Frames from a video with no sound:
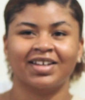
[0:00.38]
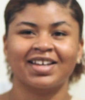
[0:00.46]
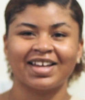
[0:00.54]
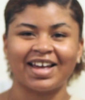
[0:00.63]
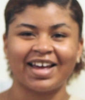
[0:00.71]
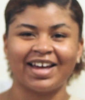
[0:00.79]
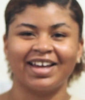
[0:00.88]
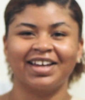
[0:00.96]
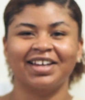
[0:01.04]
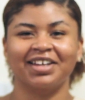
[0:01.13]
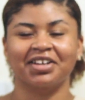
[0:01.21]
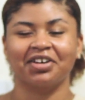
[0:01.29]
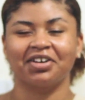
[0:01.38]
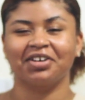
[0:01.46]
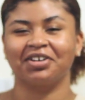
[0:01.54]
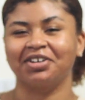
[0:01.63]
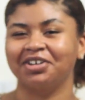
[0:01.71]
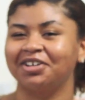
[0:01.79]
Hey
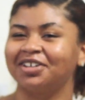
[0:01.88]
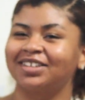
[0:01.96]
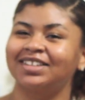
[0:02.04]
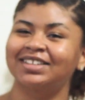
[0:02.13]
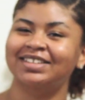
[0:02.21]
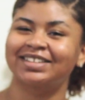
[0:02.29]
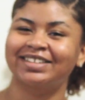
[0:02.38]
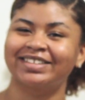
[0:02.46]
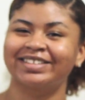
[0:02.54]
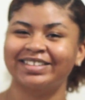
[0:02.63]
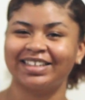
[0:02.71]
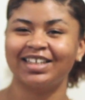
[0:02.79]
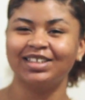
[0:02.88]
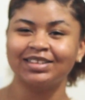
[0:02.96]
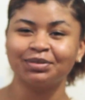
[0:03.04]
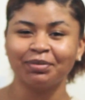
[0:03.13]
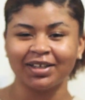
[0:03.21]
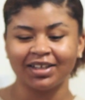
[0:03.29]
y'all, it's
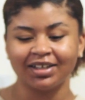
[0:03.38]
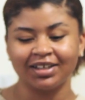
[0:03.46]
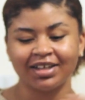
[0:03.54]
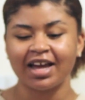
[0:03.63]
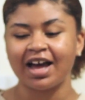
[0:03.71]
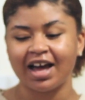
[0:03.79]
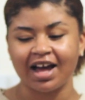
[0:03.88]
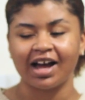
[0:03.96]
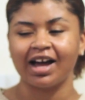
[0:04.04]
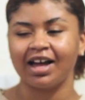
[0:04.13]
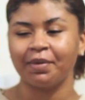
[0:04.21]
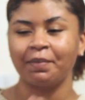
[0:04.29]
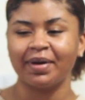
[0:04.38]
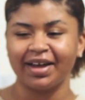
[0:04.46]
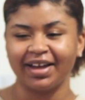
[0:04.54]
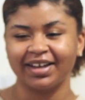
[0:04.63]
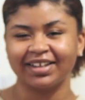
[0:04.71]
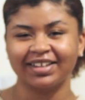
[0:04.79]
me. I'm
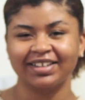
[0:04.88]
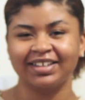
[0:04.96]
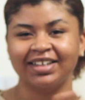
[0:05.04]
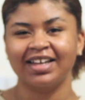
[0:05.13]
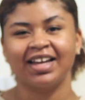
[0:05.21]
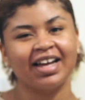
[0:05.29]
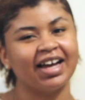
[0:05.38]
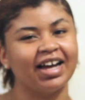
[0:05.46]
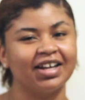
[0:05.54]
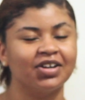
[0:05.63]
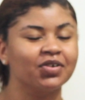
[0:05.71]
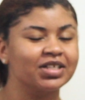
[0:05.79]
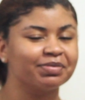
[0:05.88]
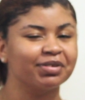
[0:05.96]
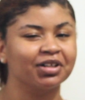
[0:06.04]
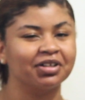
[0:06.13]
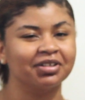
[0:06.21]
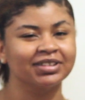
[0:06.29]
back. I know it's been a
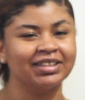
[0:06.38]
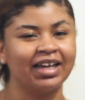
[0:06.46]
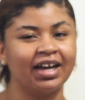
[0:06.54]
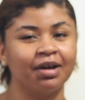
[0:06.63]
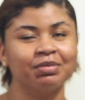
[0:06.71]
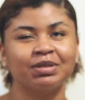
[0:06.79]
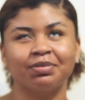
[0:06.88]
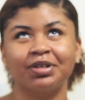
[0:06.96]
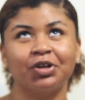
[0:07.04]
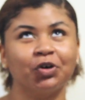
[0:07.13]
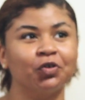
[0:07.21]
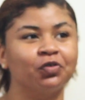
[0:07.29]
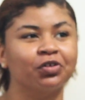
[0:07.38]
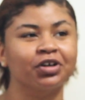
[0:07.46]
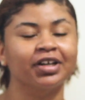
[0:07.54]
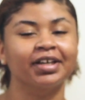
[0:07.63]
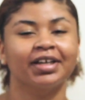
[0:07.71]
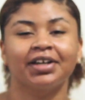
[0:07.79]
long time. It's been over a
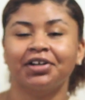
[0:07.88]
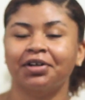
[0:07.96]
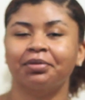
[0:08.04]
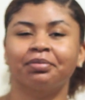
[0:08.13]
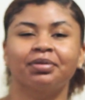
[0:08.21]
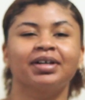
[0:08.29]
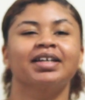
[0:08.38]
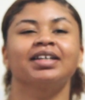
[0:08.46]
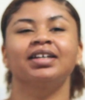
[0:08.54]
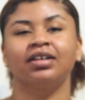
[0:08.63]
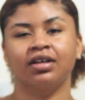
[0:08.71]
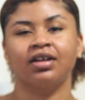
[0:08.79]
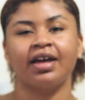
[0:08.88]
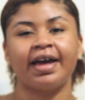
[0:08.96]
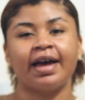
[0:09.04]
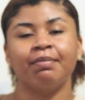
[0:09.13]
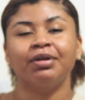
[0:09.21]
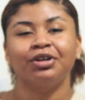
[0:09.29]
year, but
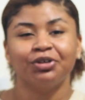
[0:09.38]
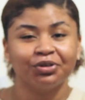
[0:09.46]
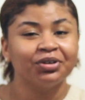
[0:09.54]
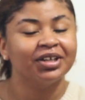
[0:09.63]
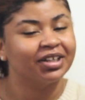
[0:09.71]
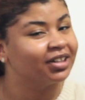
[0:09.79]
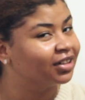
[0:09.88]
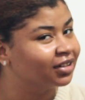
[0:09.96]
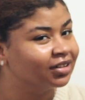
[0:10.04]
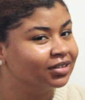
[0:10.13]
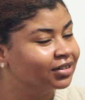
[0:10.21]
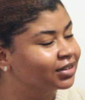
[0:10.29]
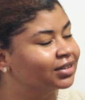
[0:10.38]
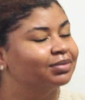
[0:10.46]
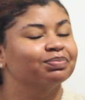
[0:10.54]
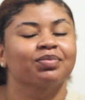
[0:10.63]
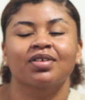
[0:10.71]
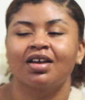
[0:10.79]
Happy New Year's.
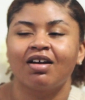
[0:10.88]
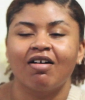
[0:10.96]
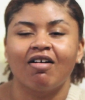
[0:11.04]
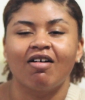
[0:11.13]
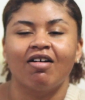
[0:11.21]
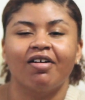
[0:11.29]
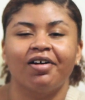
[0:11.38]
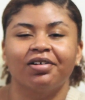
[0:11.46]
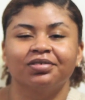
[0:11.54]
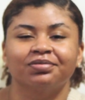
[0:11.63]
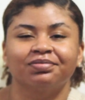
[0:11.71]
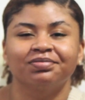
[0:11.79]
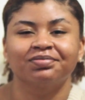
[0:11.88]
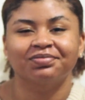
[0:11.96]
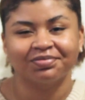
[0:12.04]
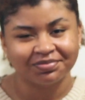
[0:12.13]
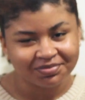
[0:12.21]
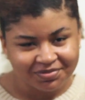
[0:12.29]
Um,
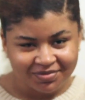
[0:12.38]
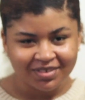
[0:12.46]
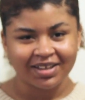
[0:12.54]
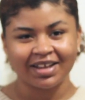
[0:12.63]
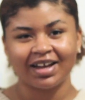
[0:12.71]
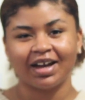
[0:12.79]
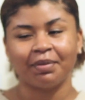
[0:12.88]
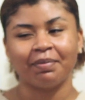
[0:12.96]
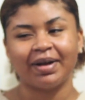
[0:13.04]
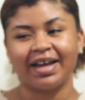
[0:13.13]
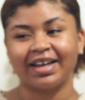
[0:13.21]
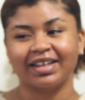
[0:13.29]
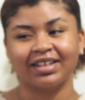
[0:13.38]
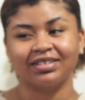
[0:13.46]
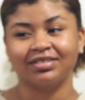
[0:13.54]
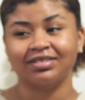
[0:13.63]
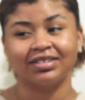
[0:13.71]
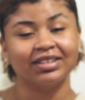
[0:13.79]
I'm back,
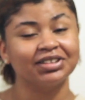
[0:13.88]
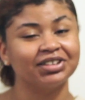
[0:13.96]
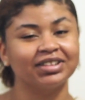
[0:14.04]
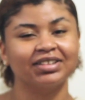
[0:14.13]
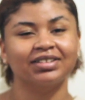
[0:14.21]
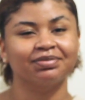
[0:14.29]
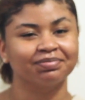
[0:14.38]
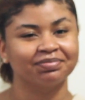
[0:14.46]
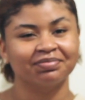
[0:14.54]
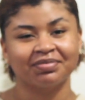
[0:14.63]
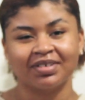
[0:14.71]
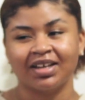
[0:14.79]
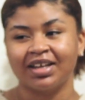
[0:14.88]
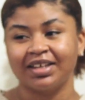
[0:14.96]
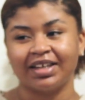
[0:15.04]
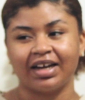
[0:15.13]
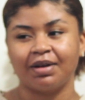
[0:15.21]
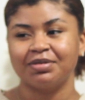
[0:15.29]
and it's just
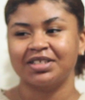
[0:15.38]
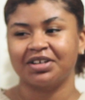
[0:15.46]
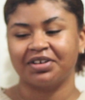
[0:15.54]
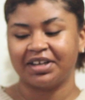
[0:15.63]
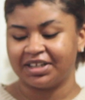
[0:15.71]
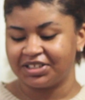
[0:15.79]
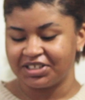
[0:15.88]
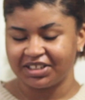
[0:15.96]
I'm just gonna get into